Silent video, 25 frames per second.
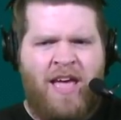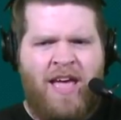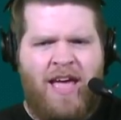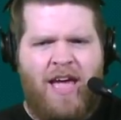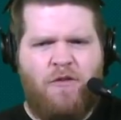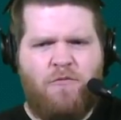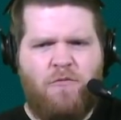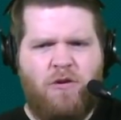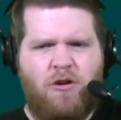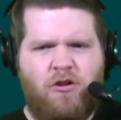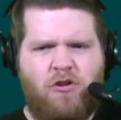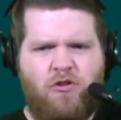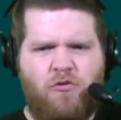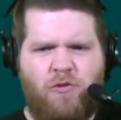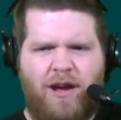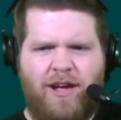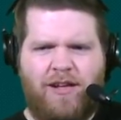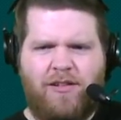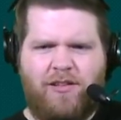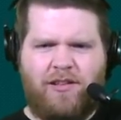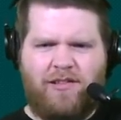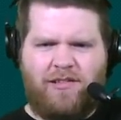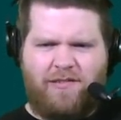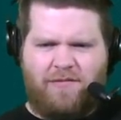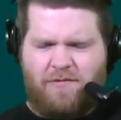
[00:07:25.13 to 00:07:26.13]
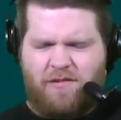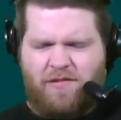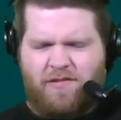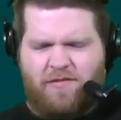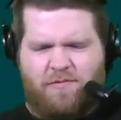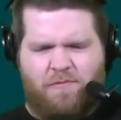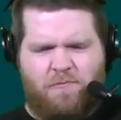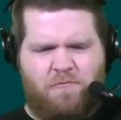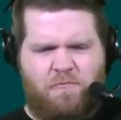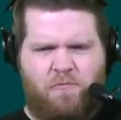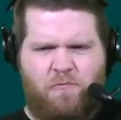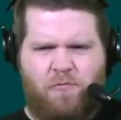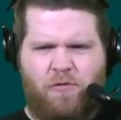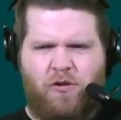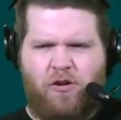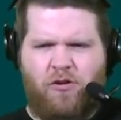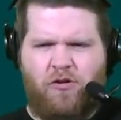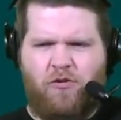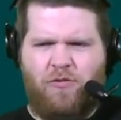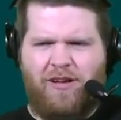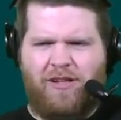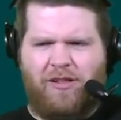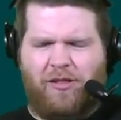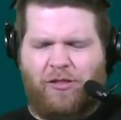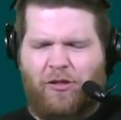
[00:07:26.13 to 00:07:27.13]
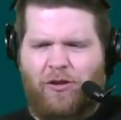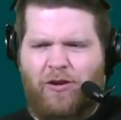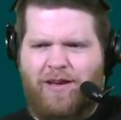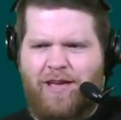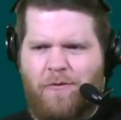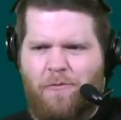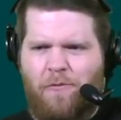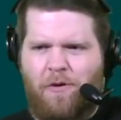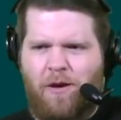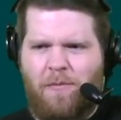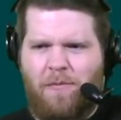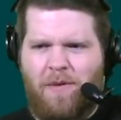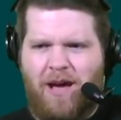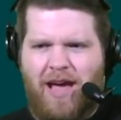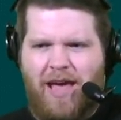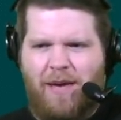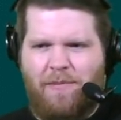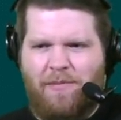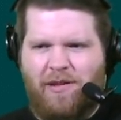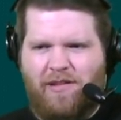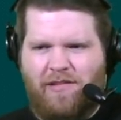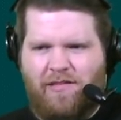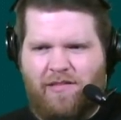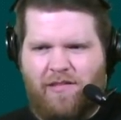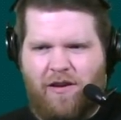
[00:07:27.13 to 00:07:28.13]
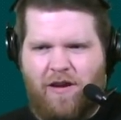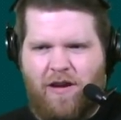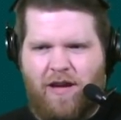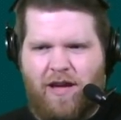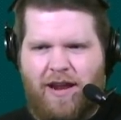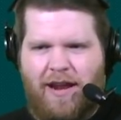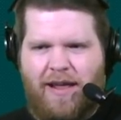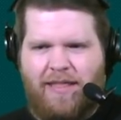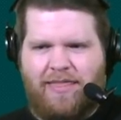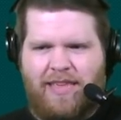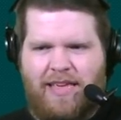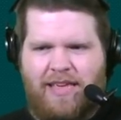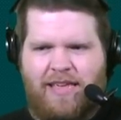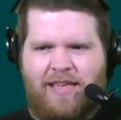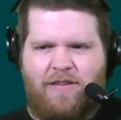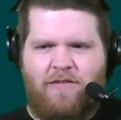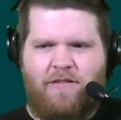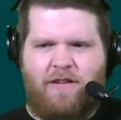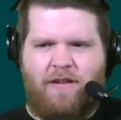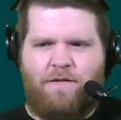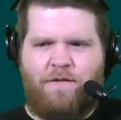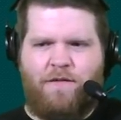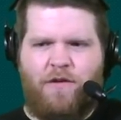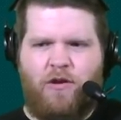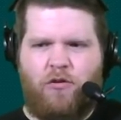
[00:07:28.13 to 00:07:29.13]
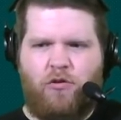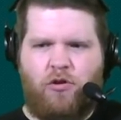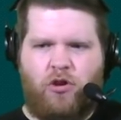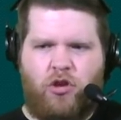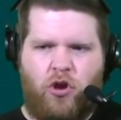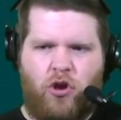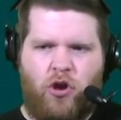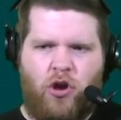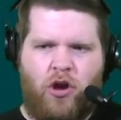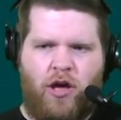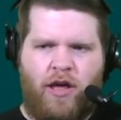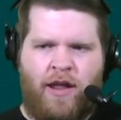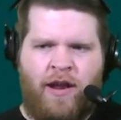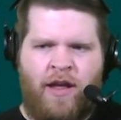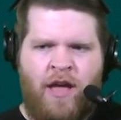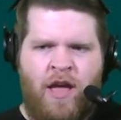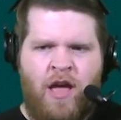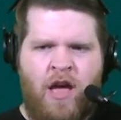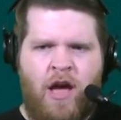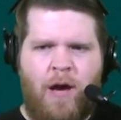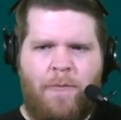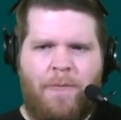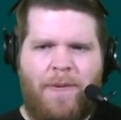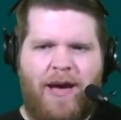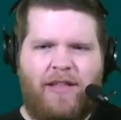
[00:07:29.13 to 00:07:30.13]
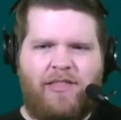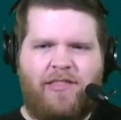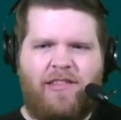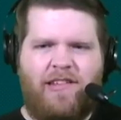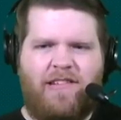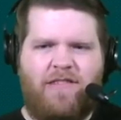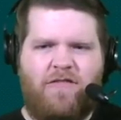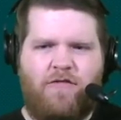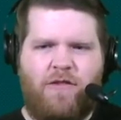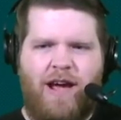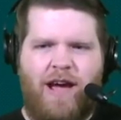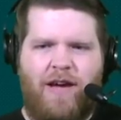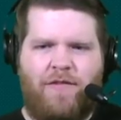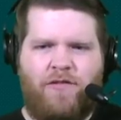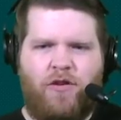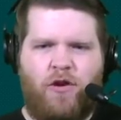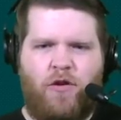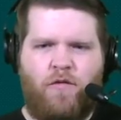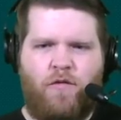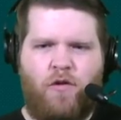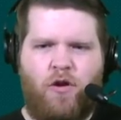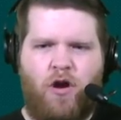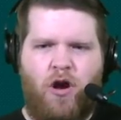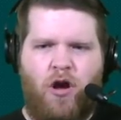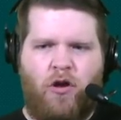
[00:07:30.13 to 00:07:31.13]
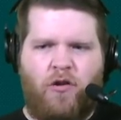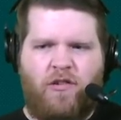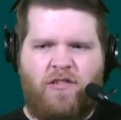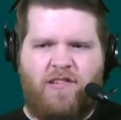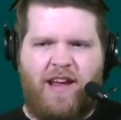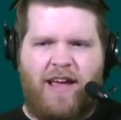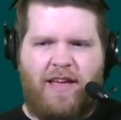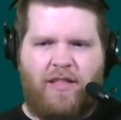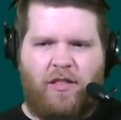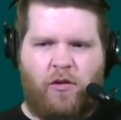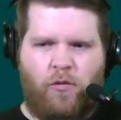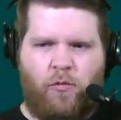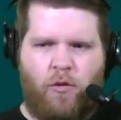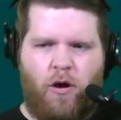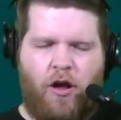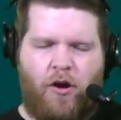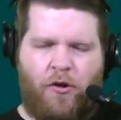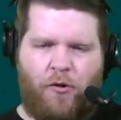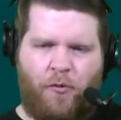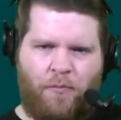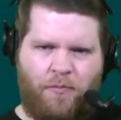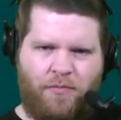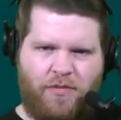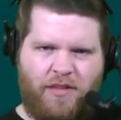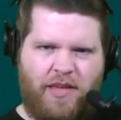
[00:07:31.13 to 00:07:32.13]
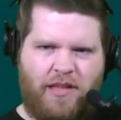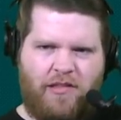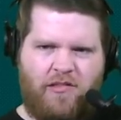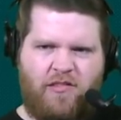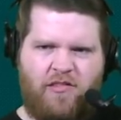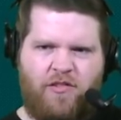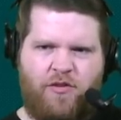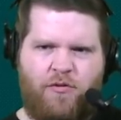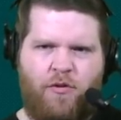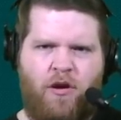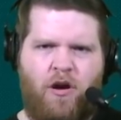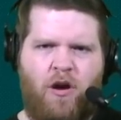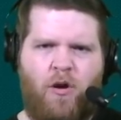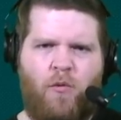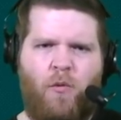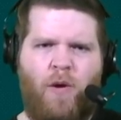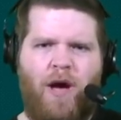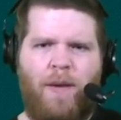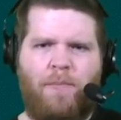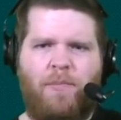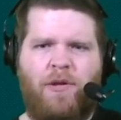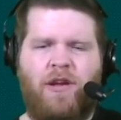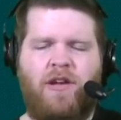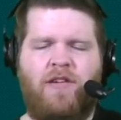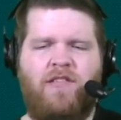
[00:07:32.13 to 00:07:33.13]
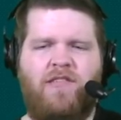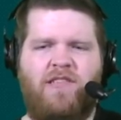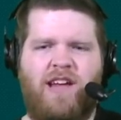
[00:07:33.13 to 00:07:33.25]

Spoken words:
And real quick, let's just real quick look at what Miami's done. I think you can feel good about this draft overall. Jalen Waddle gets to a weapon.